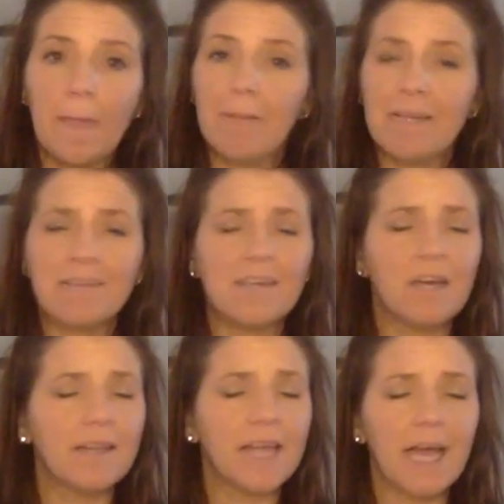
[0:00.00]
Please
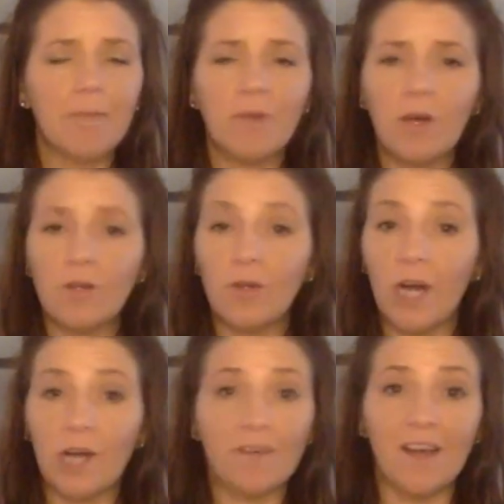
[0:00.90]
turn the camera on
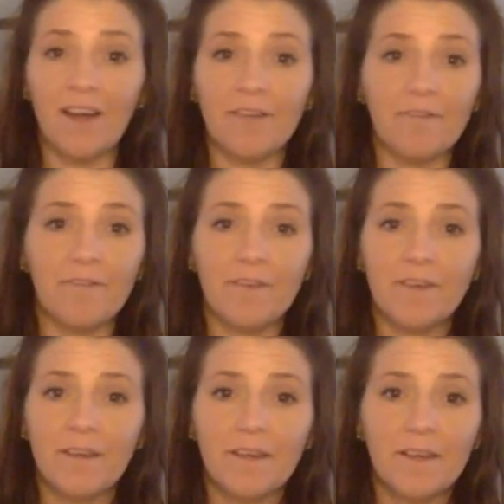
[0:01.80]
your own life.
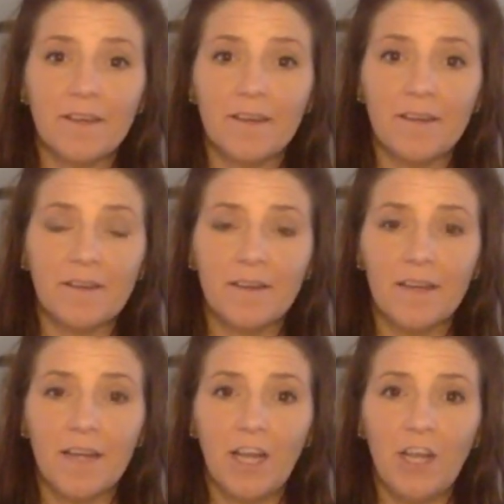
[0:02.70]

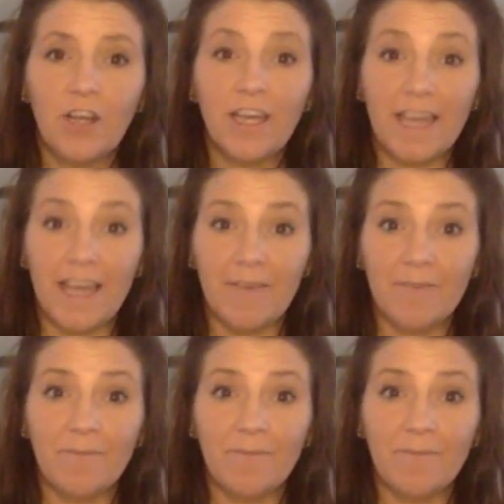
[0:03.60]
Look at it.